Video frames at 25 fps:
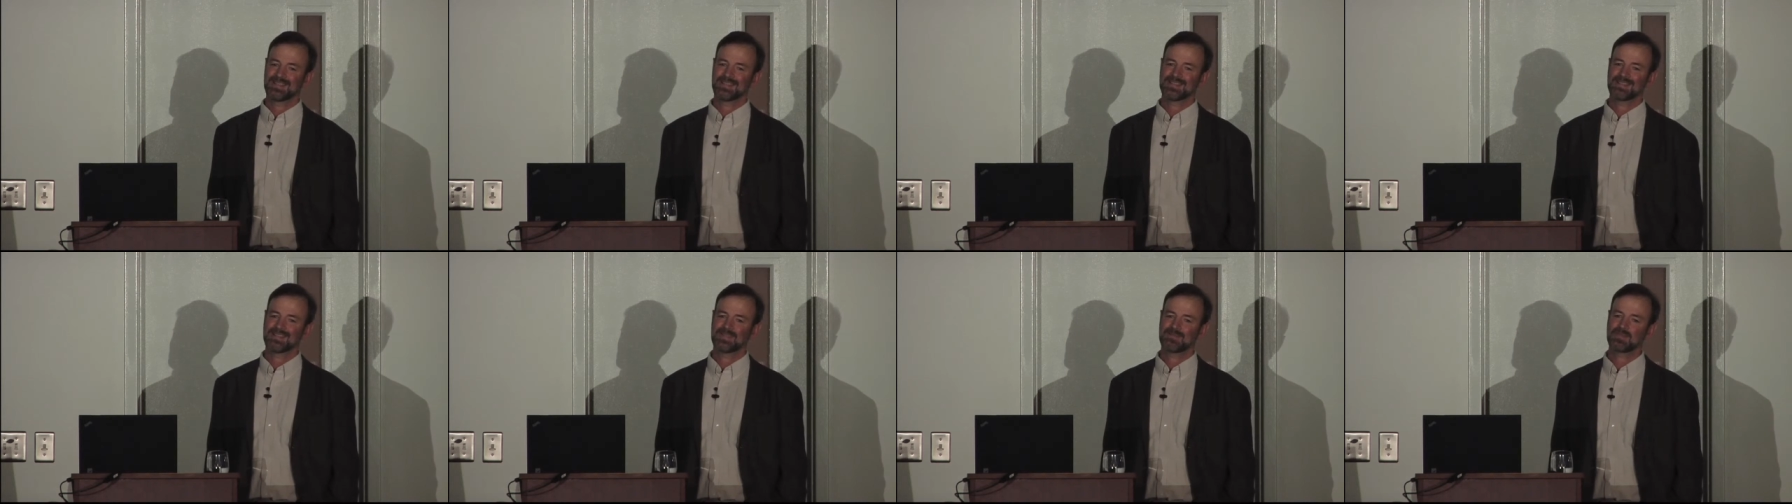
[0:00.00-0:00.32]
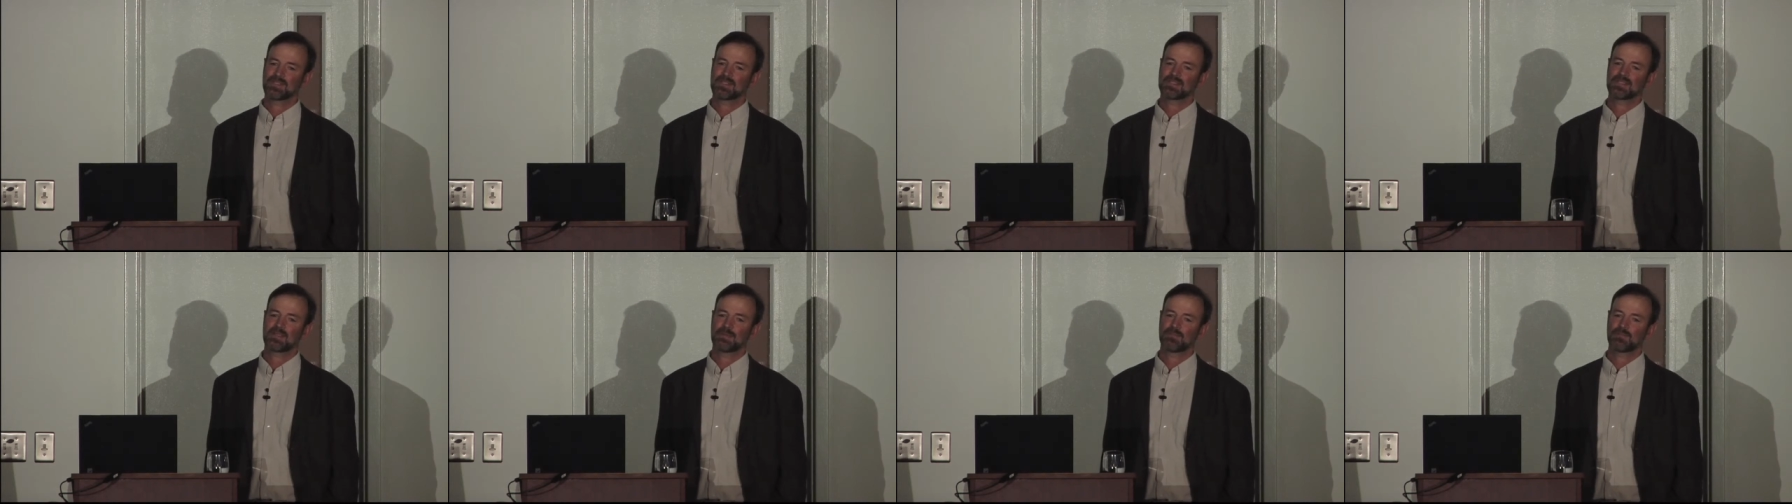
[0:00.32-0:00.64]
they seem
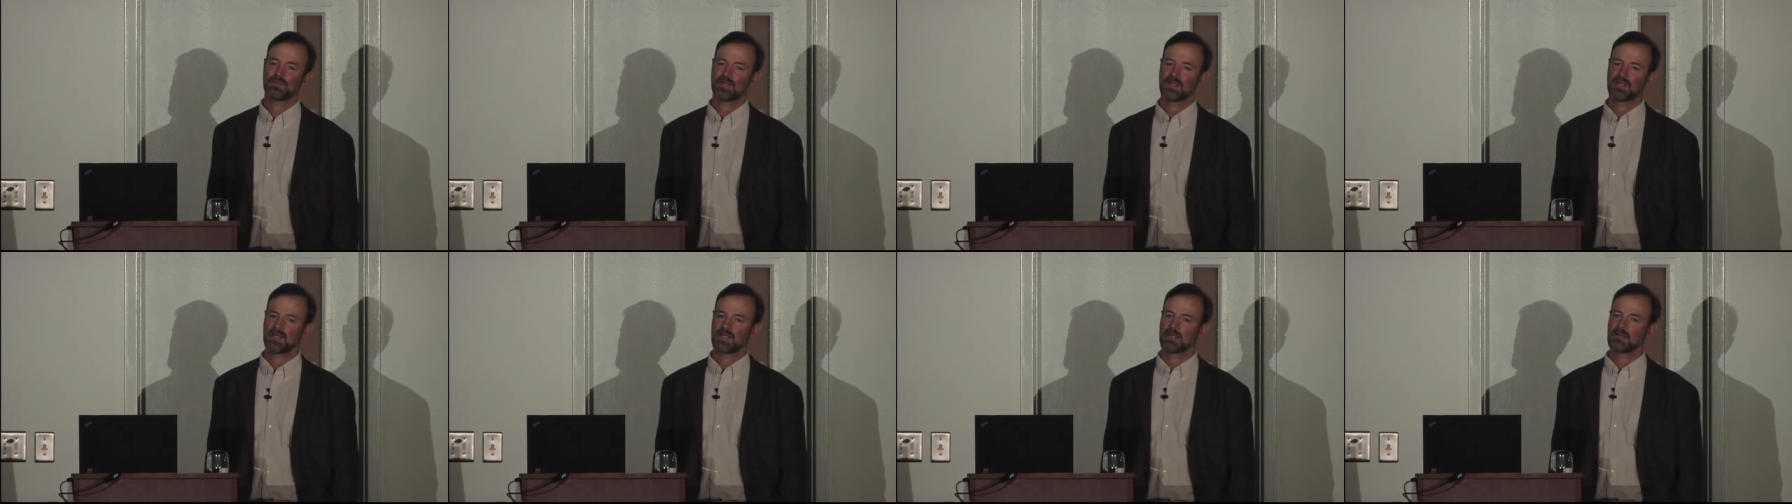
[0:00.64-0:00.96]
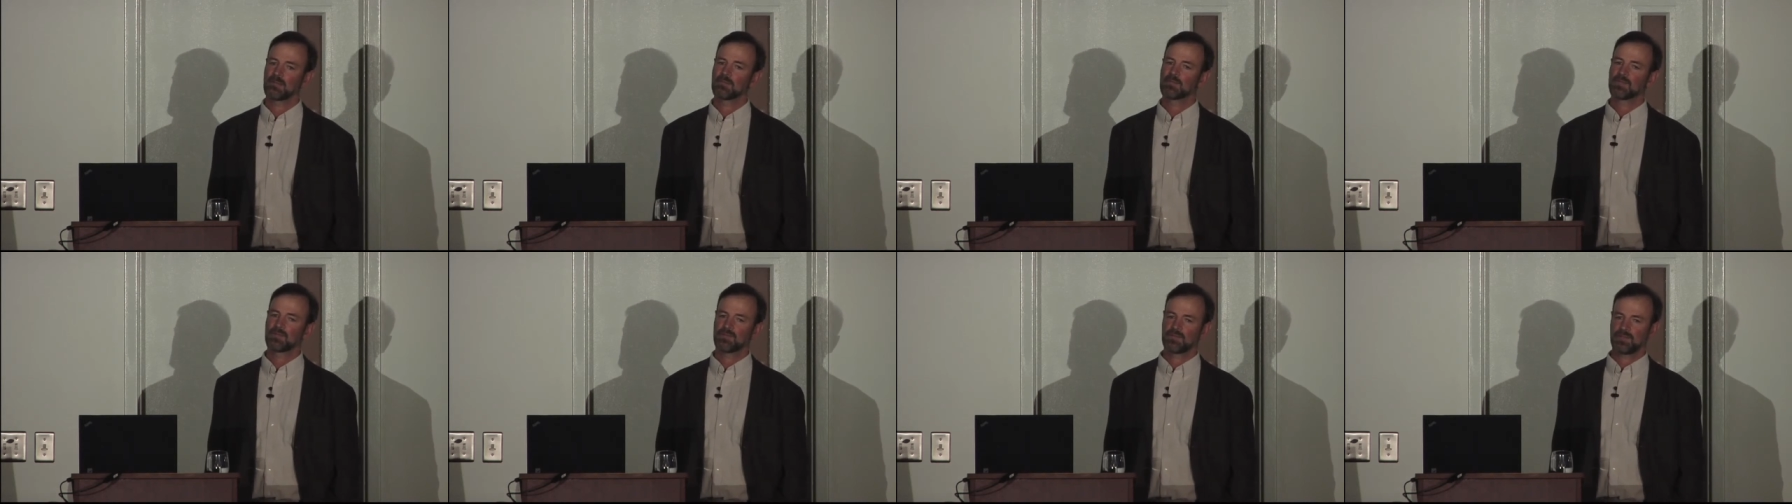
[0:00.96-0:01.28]
to separate
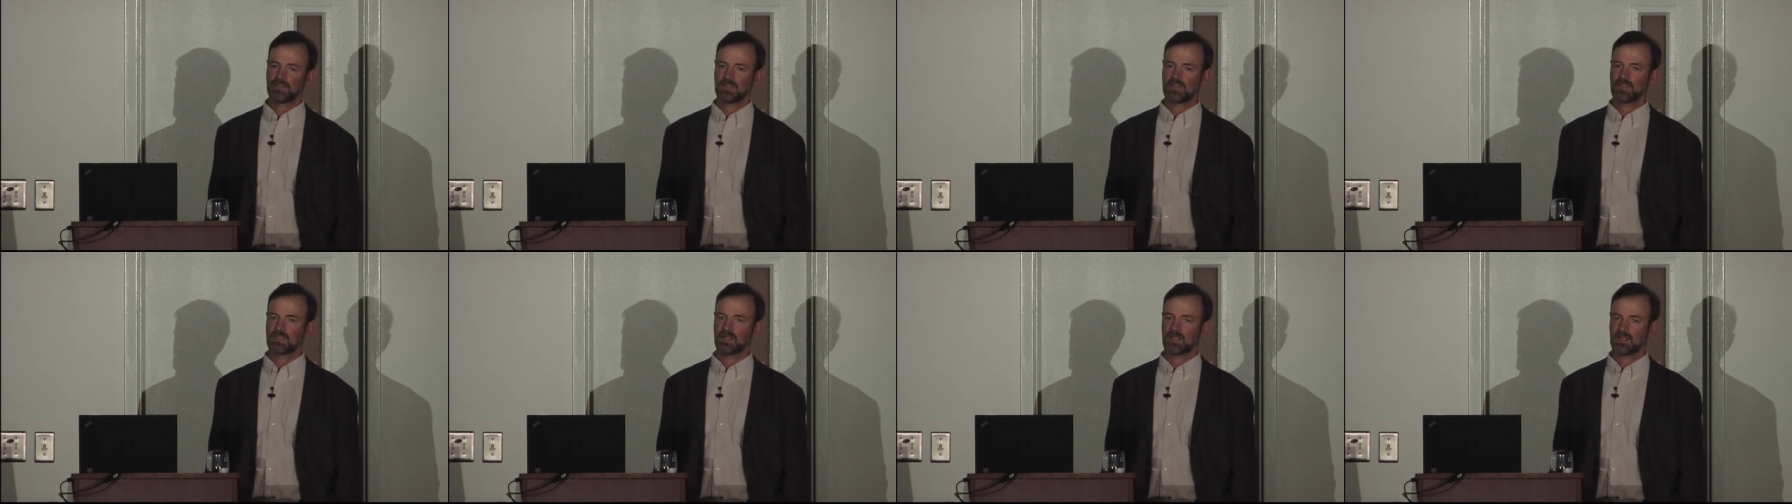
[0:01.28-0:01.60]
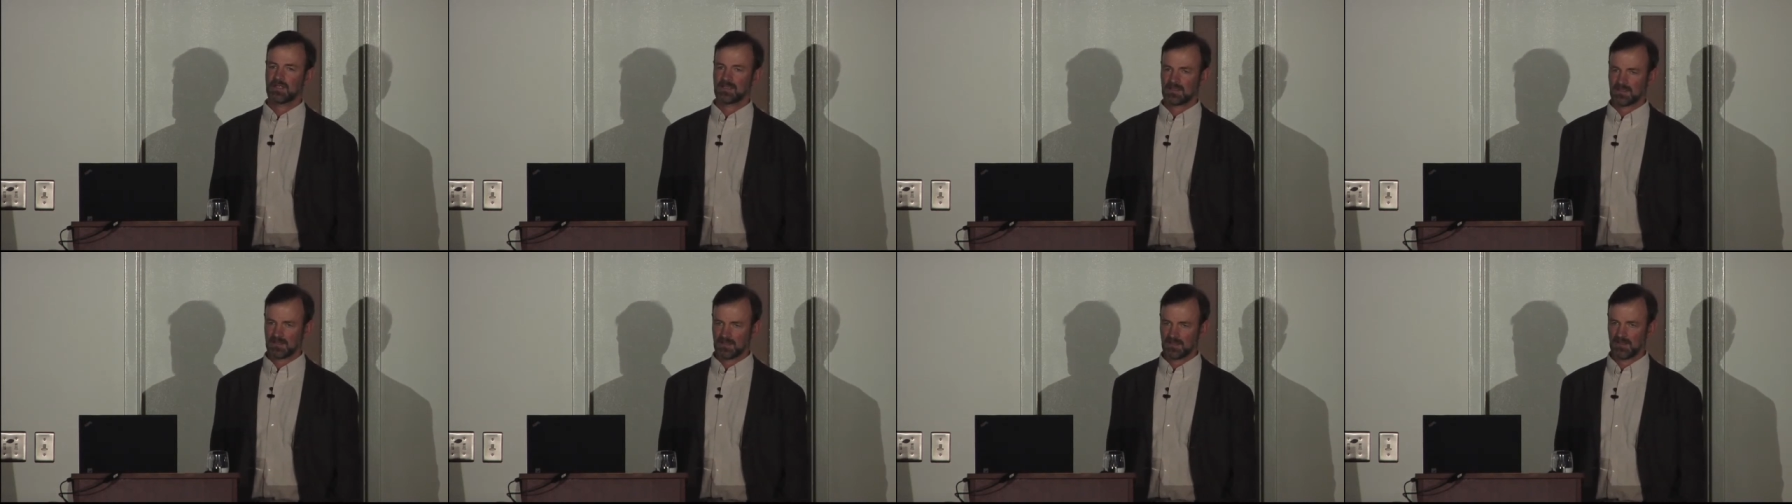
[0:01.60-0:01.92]
out pretty
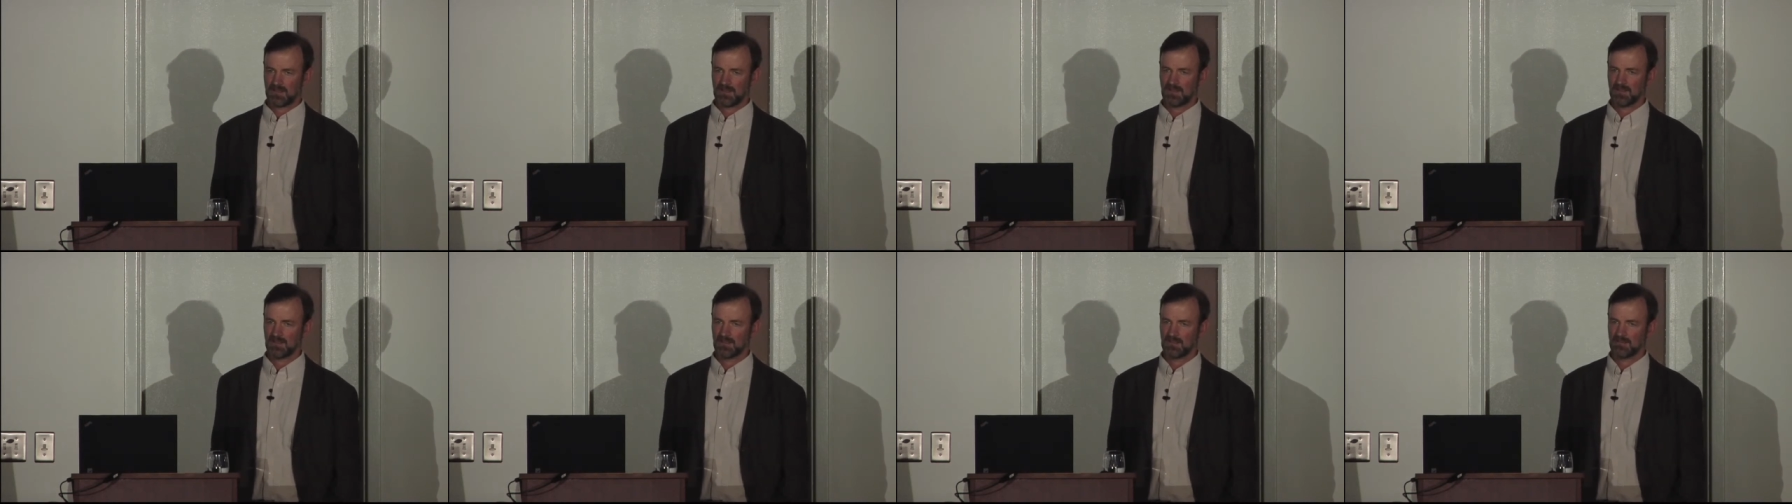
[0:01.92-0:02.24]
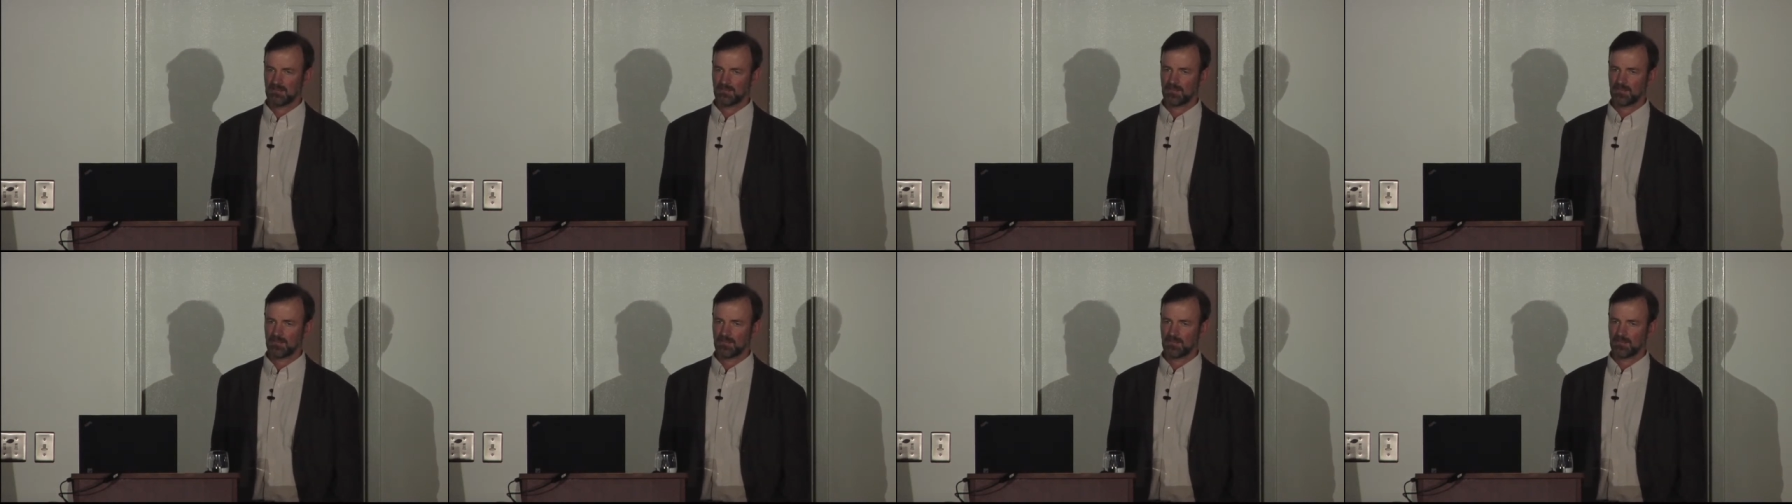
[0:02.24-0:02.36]
nicely